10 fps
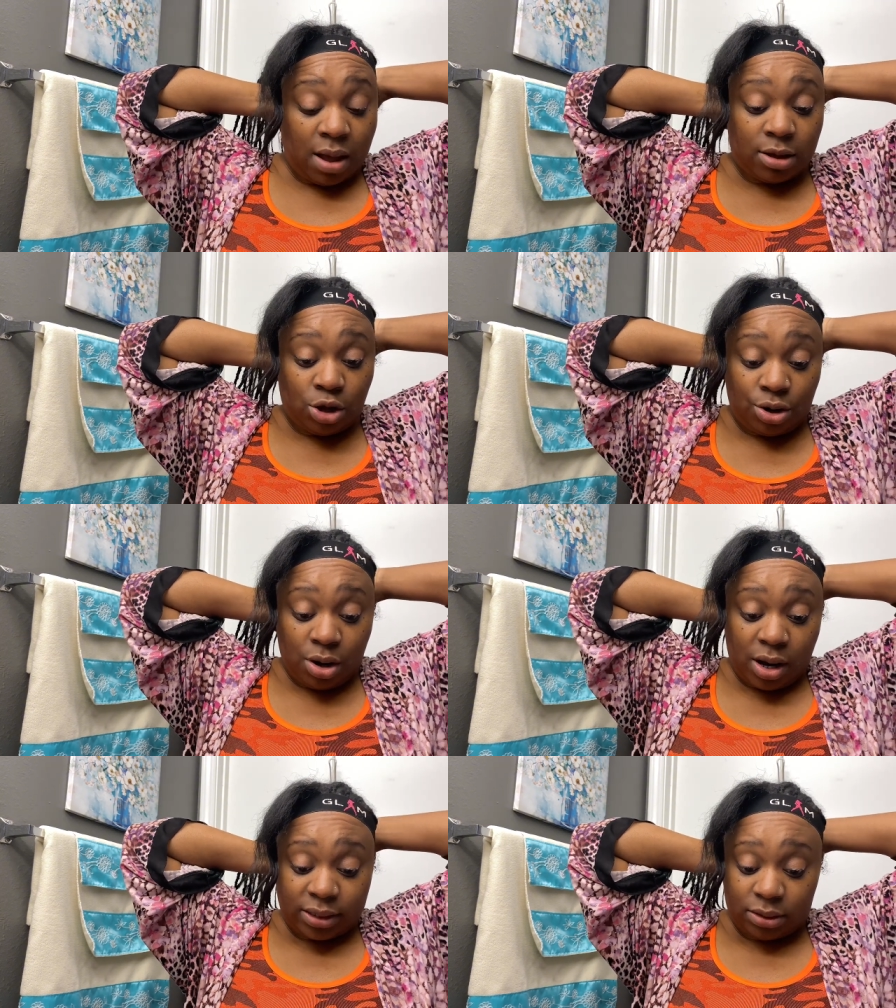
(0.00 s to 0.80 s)
Your
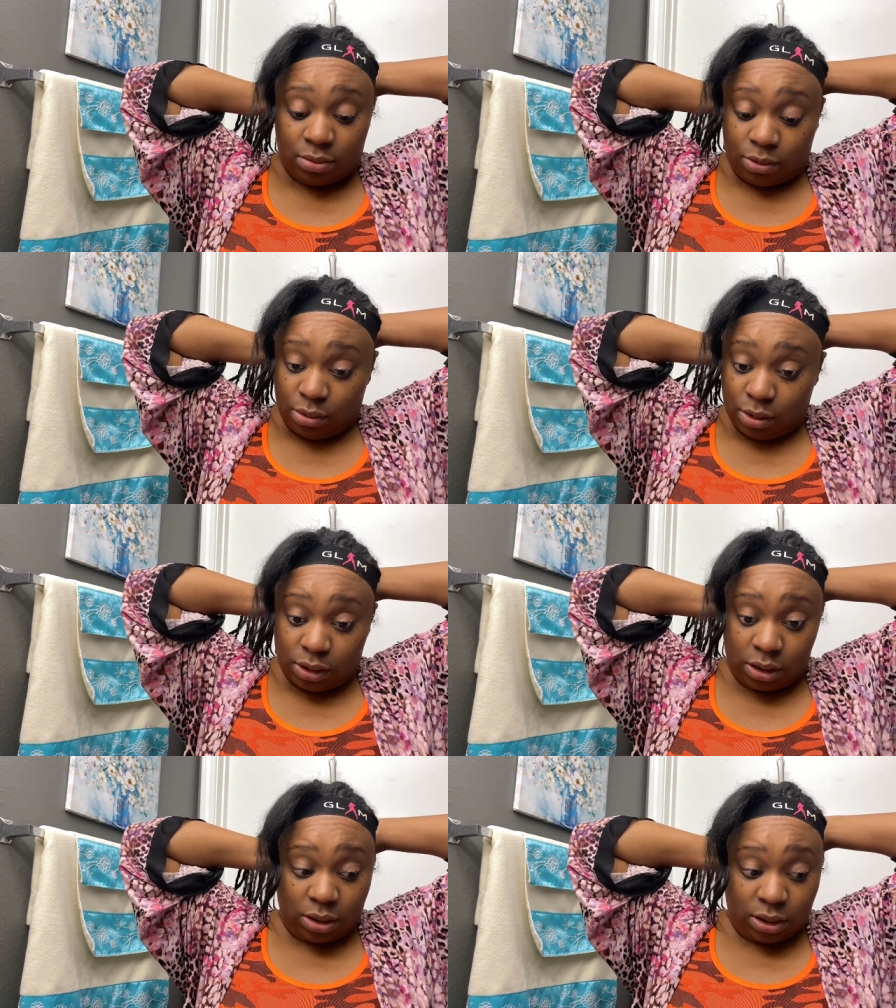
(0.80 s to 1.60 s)
girl got some
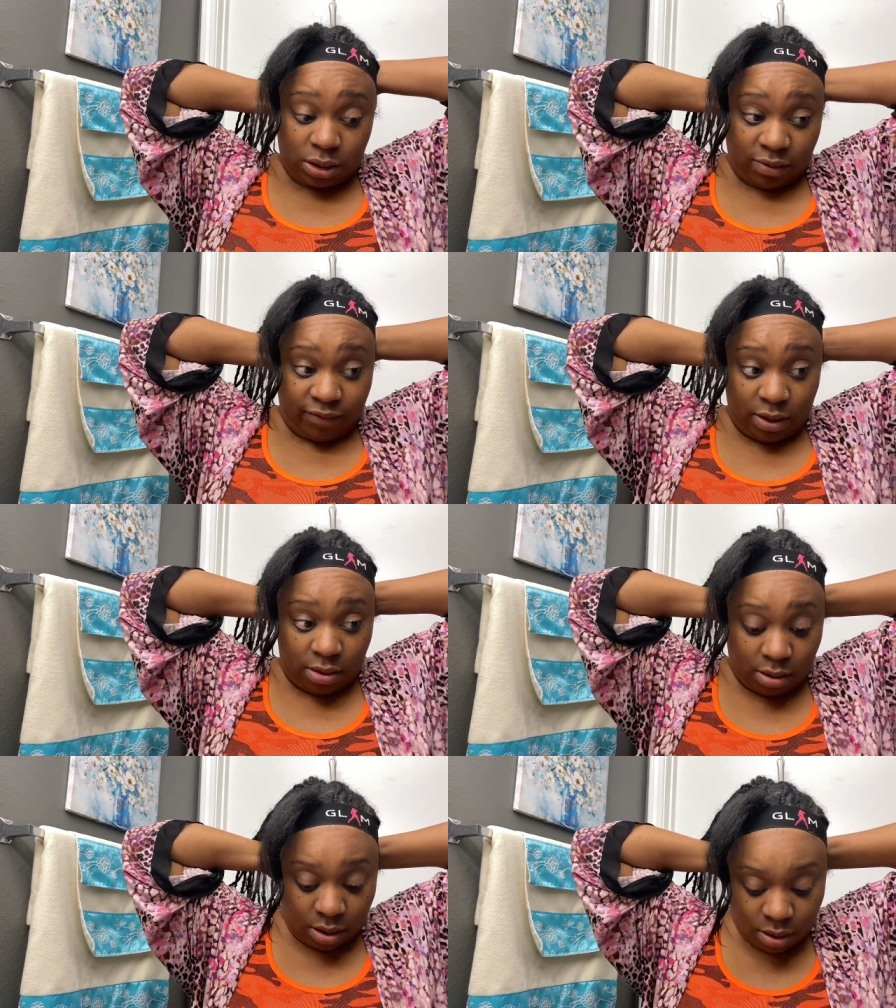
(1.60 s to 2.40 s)
curls to just the feet,
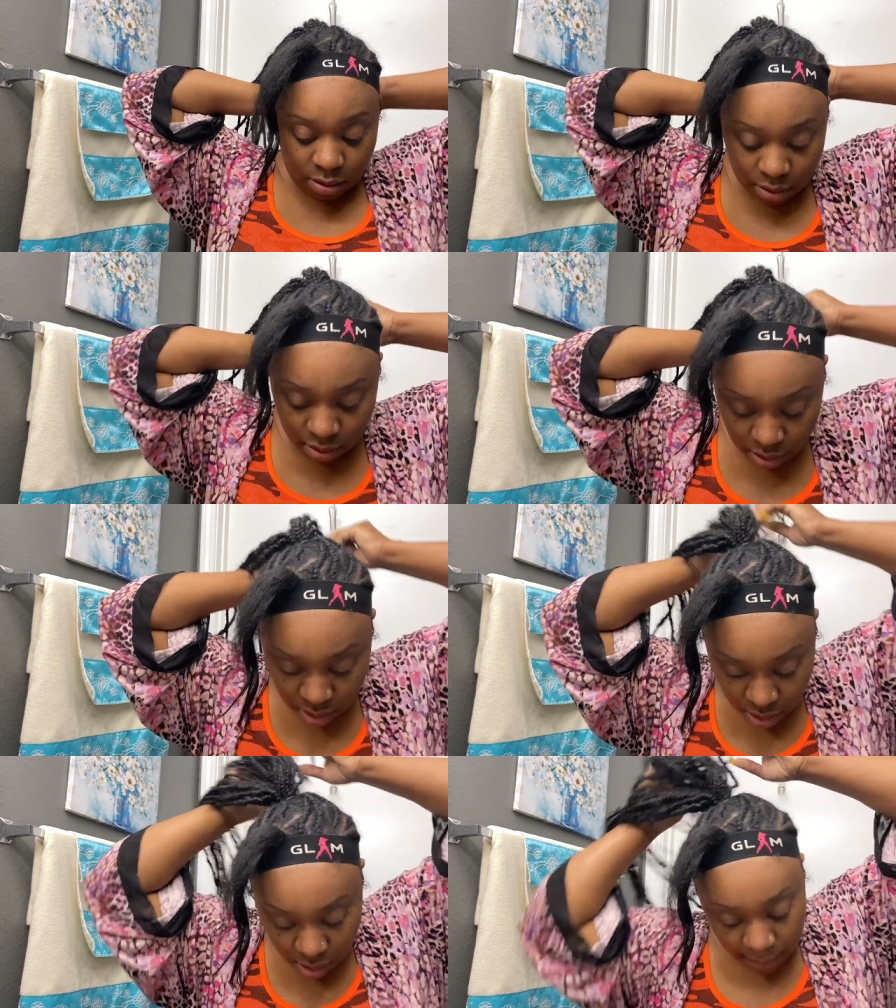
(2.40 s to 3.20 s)
okay?
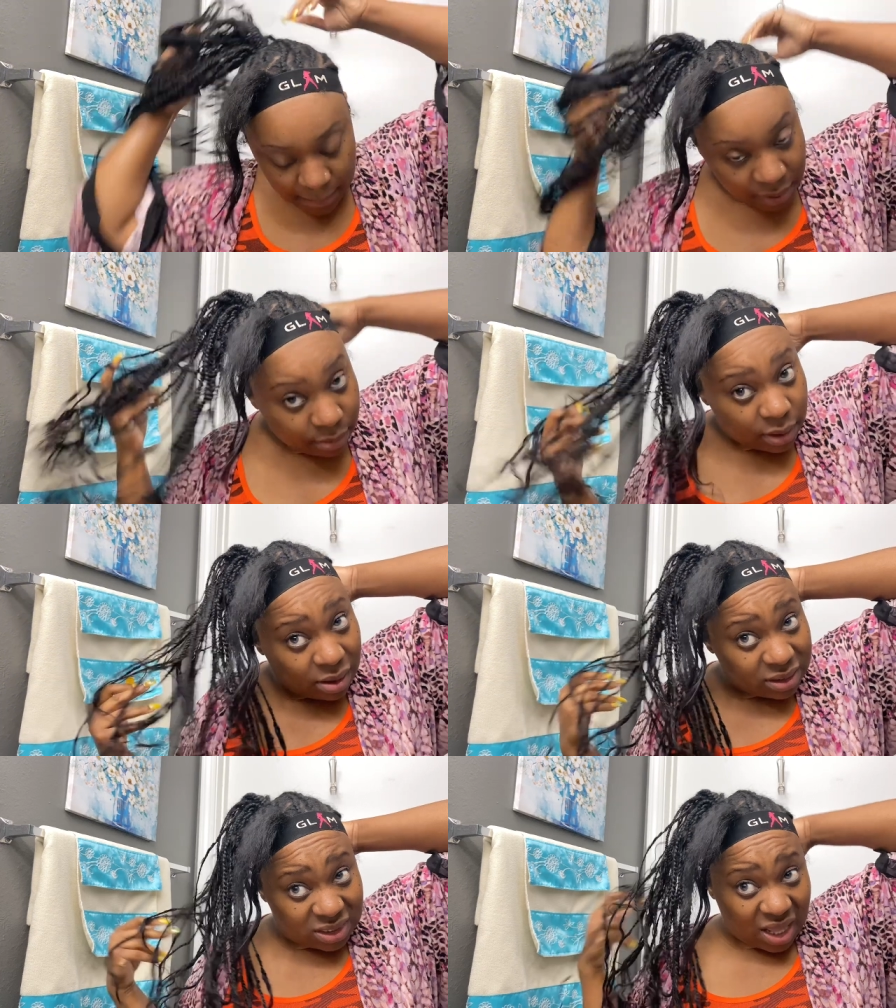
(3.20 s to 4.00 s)
But we're
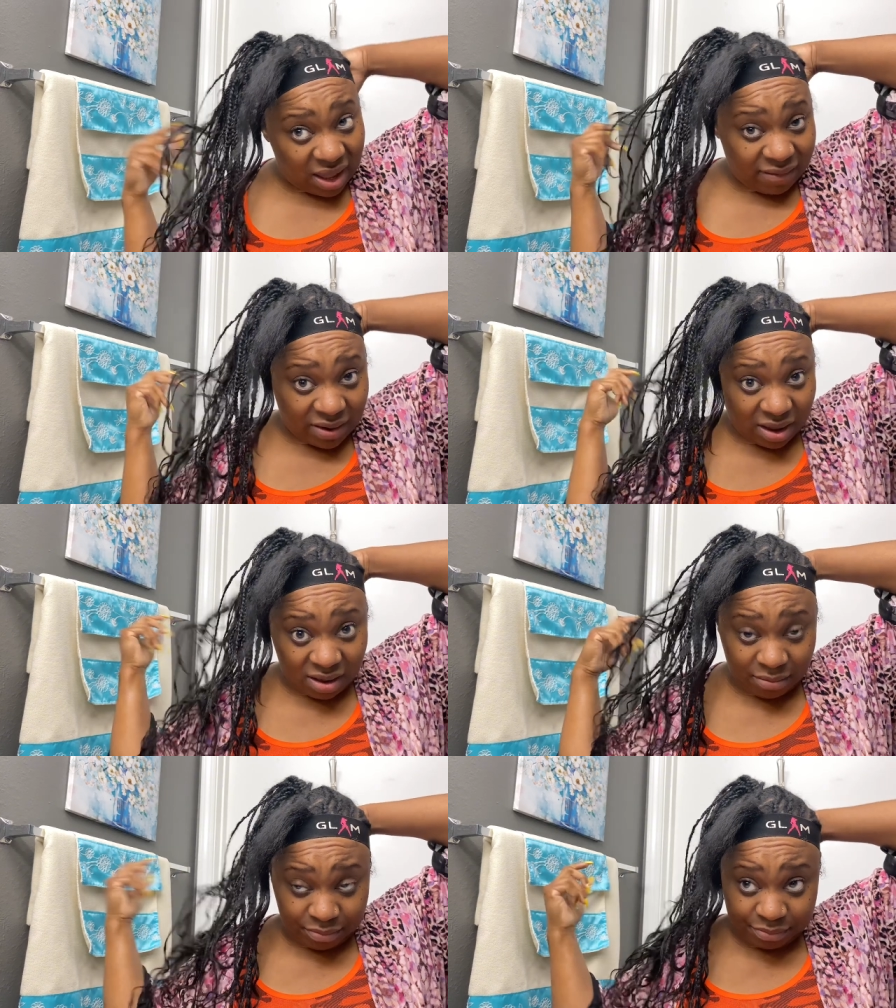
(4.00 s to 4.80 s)
going to save that.